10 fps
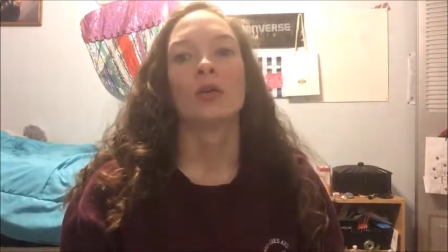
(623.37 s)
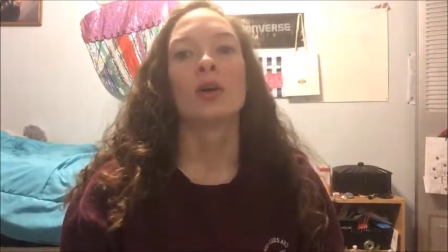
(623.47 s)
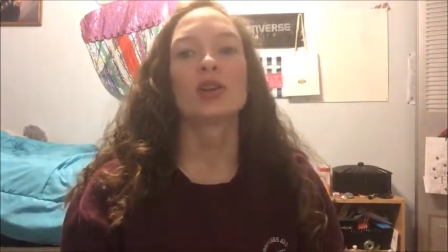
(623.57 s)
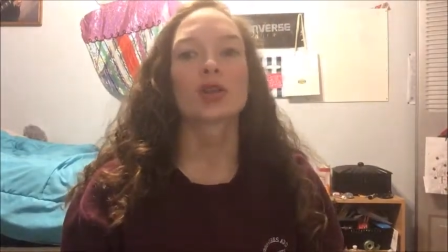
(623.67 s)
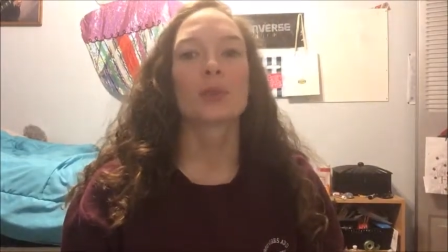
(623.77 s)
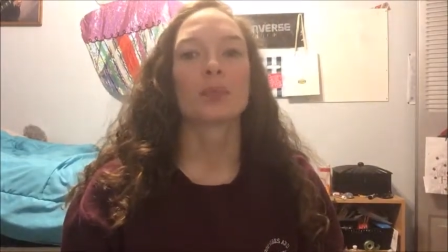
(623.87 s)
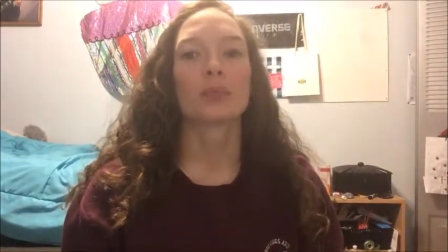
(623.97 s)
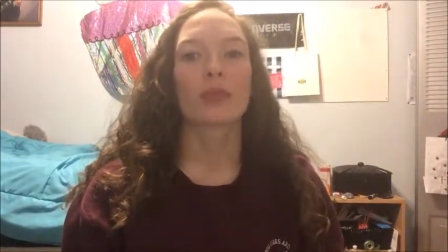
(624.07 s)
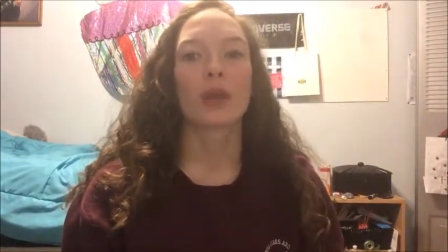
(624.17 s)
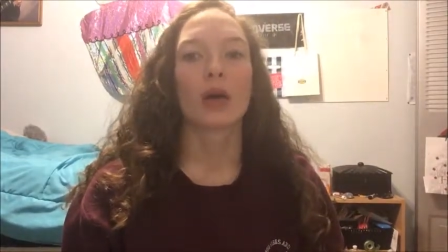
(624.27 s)
Which,
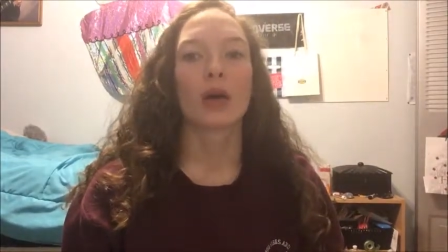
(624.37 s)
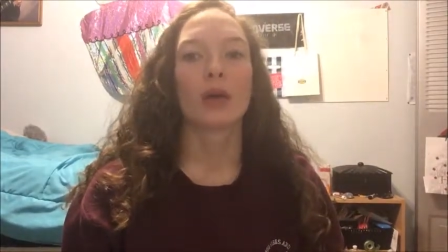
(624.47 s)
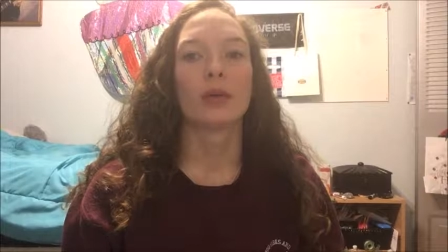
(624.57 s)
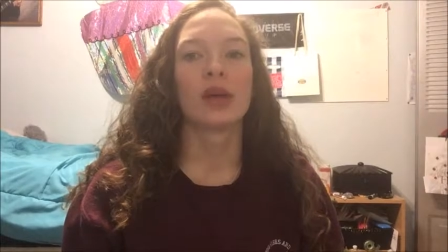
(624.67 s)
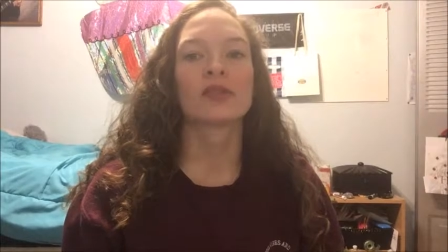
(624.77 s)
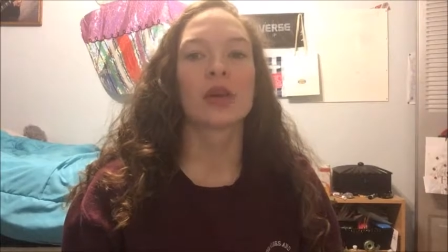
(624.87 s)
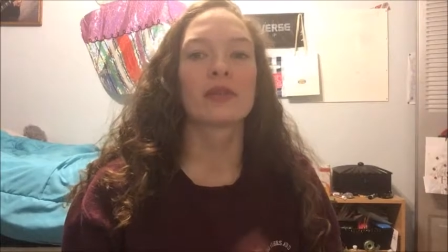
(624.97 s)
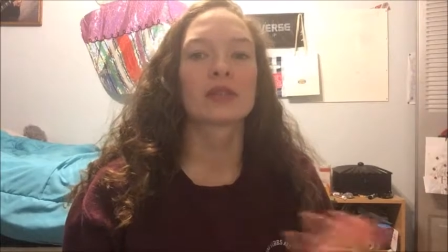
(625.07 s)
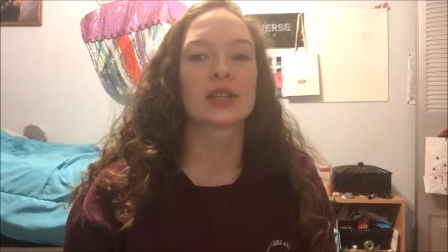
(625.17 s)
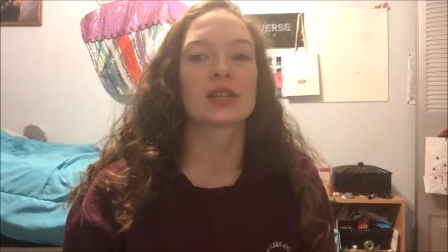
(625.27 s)
if she
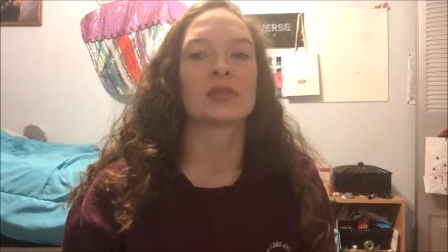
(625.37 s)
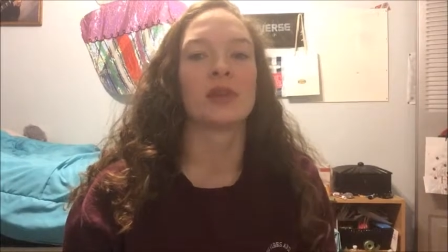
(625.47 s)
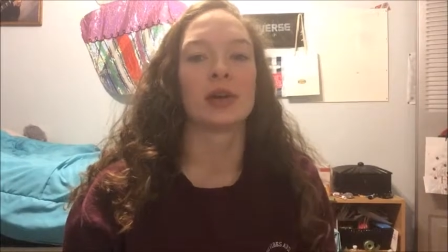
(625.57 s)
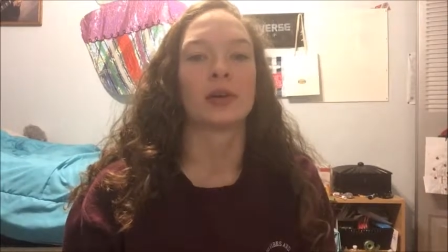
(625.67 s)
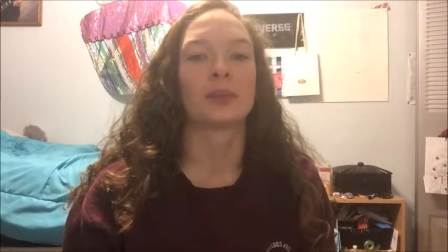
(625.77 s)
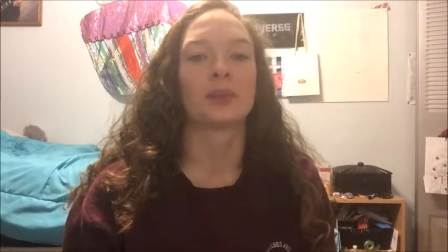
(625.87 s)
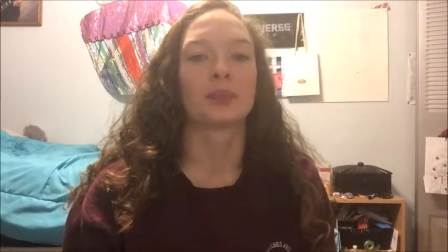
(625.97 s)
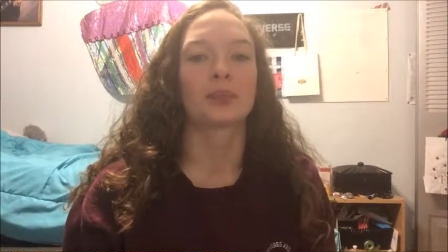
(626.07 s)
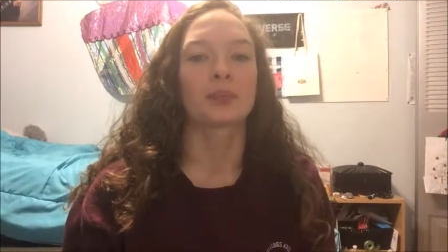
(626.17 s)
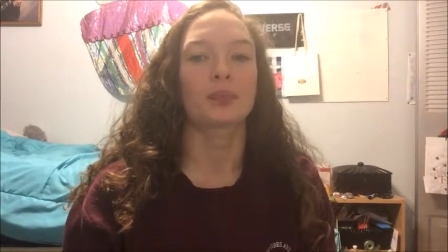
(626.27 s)
ever sees this video,
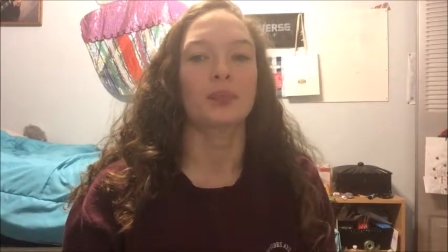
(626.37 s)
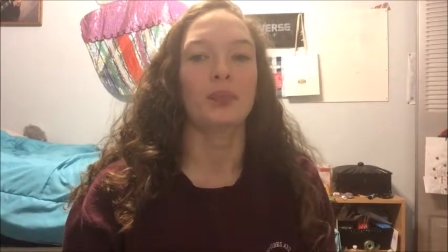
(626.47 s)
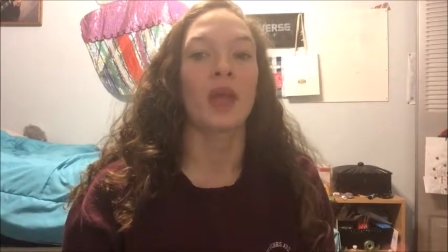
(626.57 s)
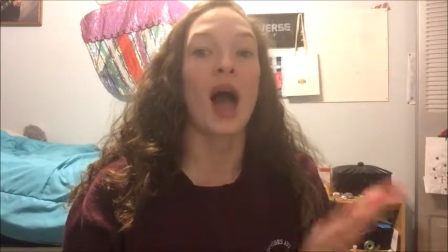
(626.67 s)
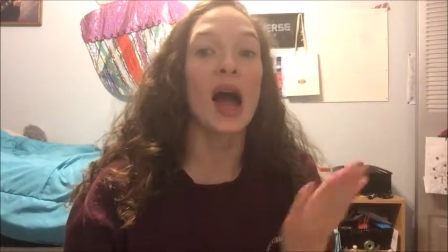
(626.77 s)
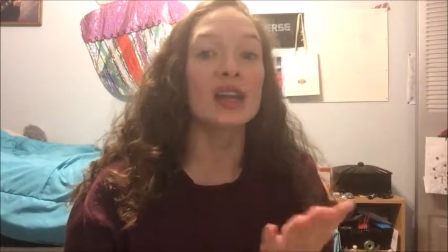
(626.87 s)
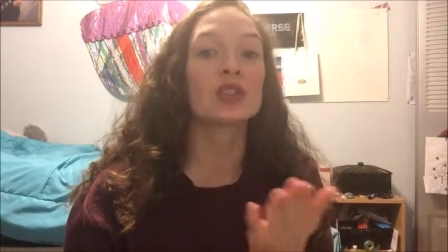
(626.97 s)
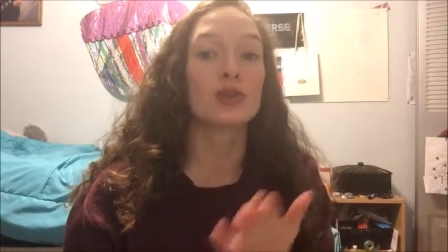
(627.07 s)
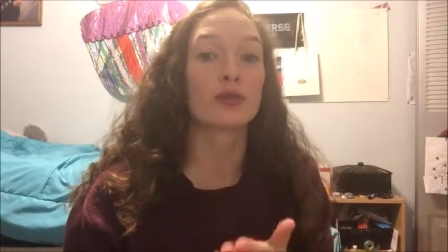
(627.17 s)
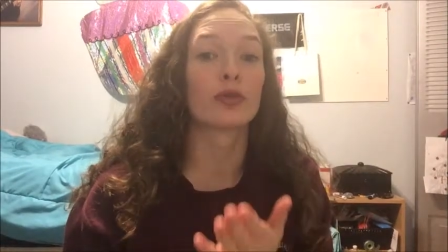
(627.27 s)
I
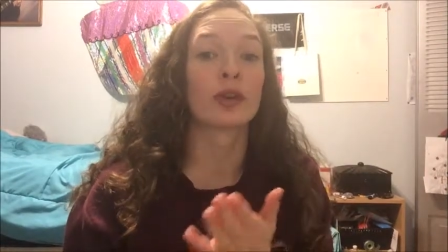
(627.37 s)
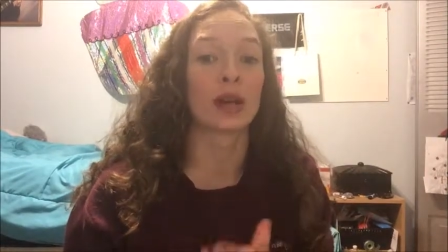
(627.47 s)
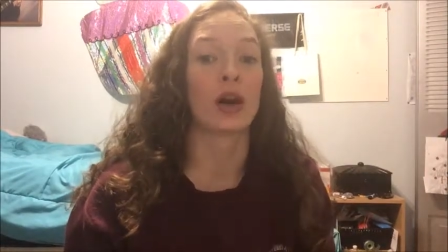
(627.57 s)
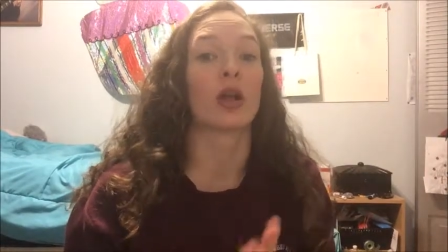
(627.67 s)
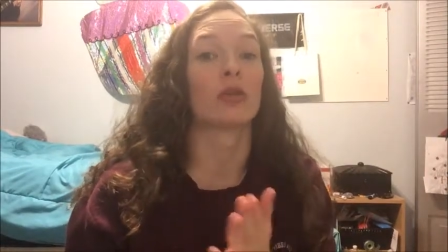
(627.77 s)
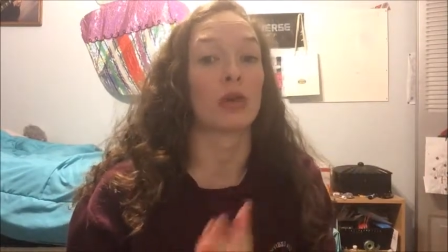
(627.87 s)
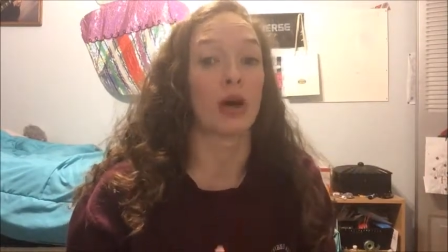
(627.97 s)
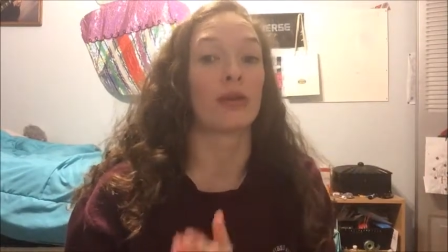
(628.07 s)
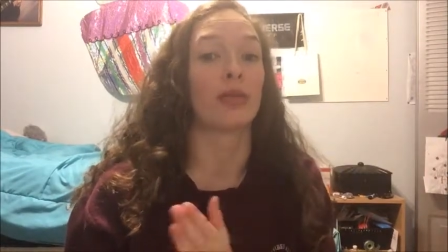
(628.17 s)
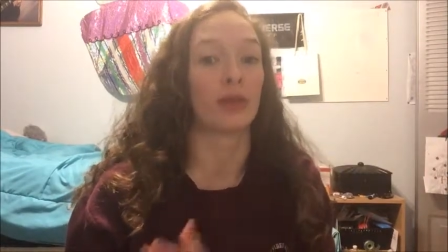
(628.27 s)
do forget a
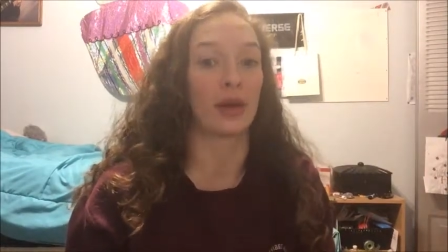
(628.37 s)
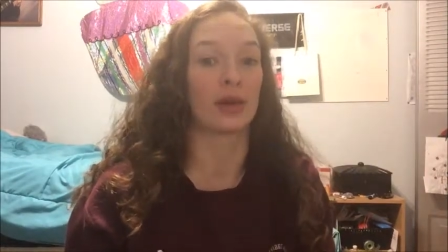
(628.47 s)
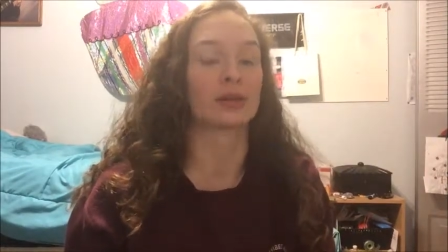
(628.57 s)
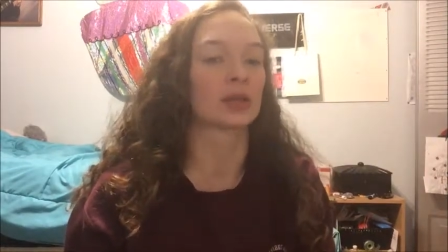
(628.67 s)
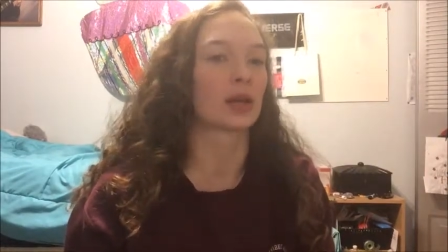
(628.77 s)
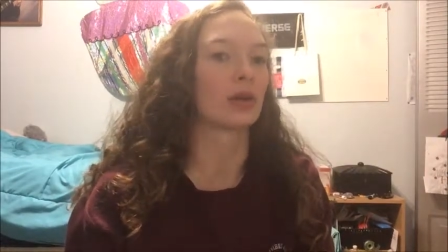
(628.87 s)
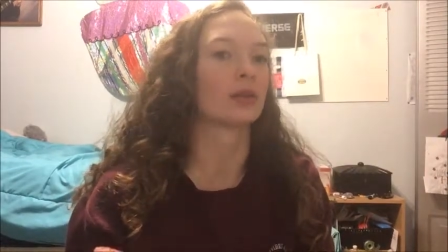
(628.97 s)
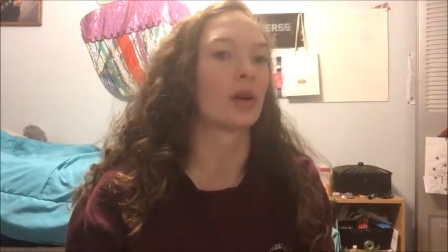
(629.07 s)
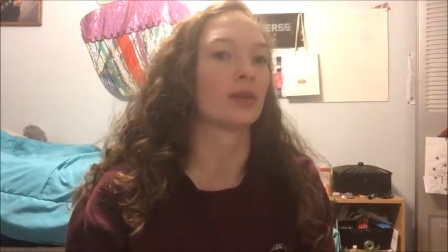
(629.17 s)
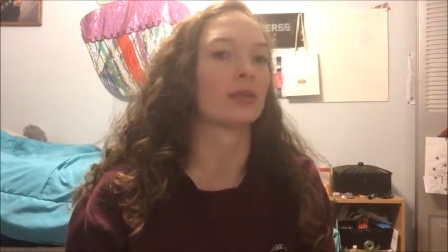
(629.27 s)
lot of things. Like, a
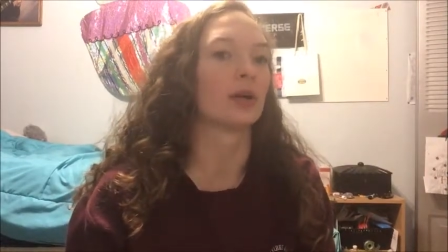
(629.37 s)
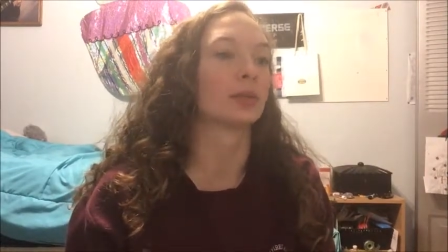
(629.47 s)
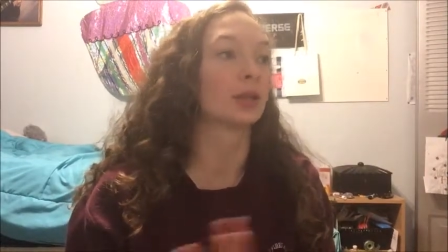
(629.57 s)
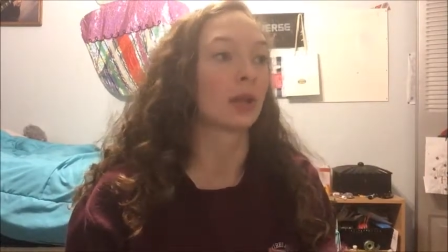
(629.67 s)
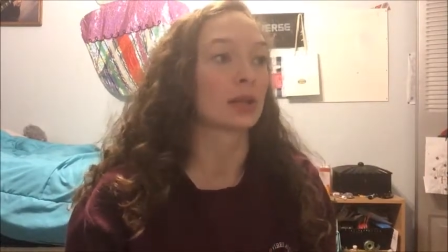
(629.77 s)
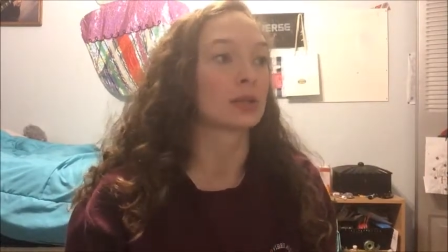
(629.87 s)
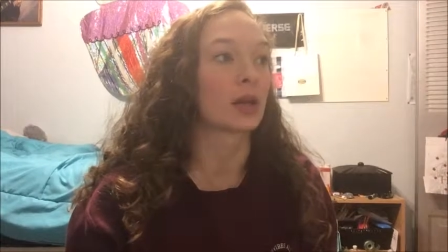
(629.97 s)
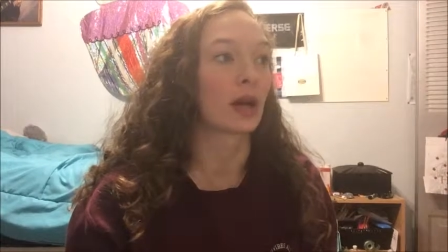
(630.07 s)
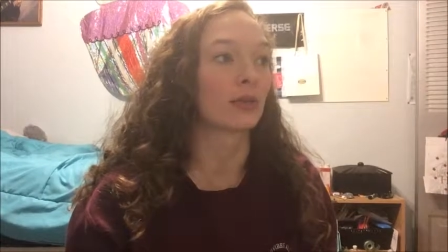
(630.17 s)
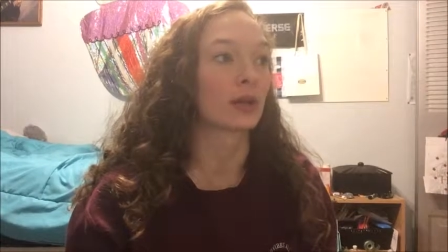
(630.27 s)
lot of times, like last
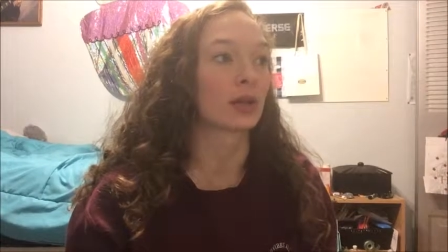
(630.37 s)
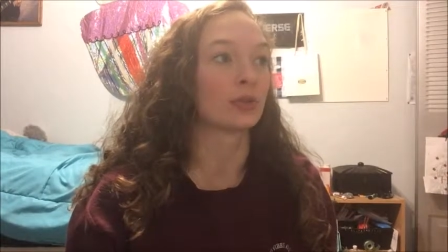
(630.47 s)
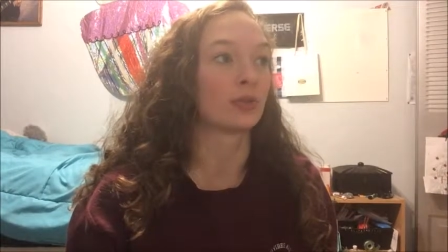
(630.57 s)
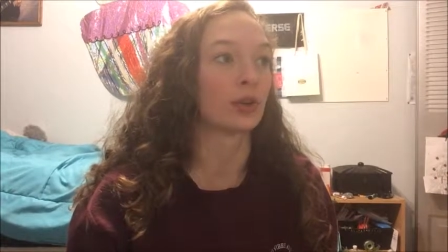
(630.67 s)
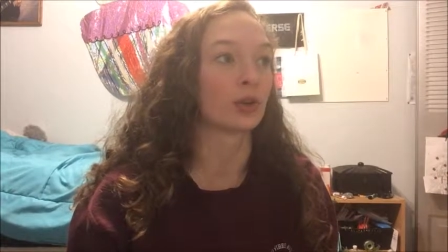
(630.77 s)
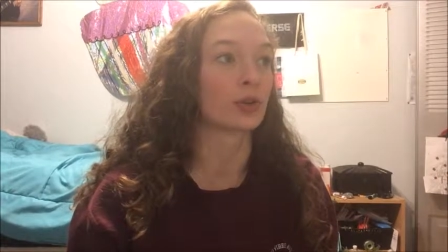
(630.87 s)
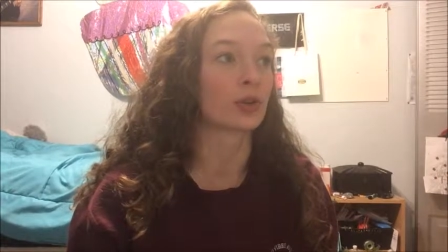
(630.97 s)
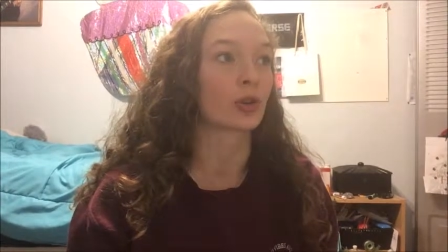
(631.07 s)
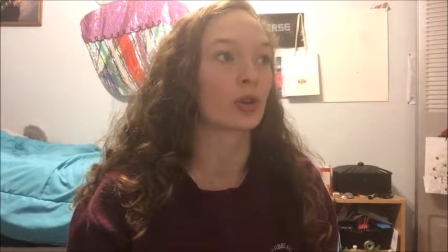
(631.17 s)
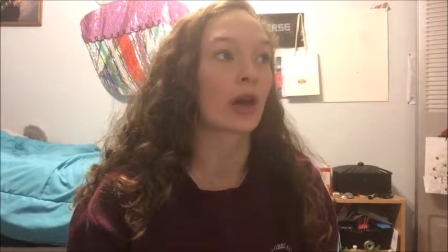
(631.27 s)
night, I forgot to feed her
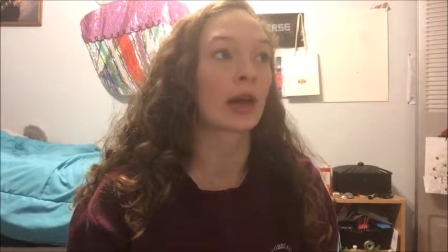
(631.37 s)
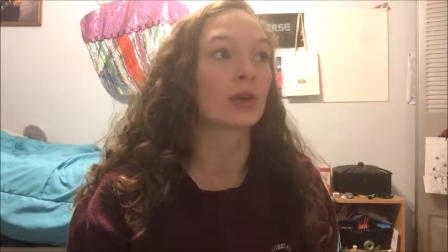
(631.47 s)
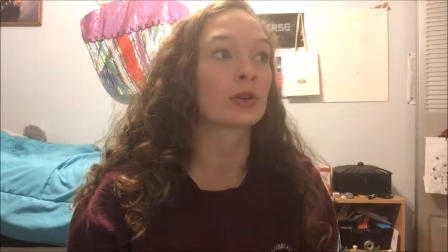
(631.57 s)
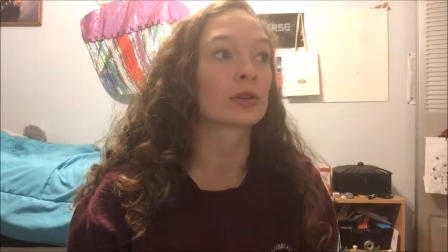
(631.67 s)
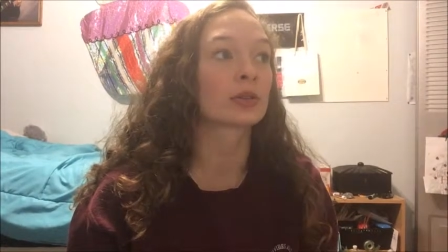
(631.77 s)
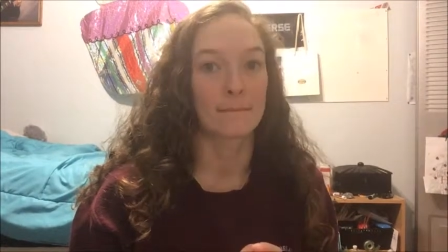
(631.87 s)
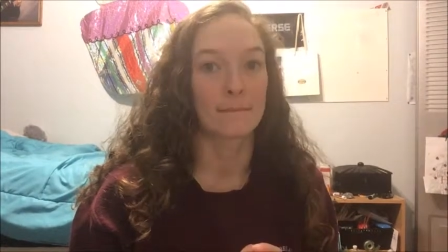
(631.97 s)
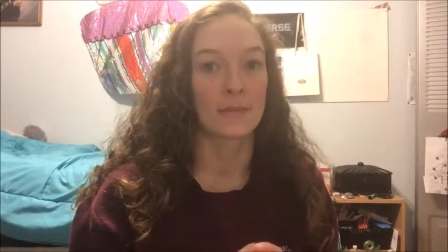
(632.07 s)
sugar gliders.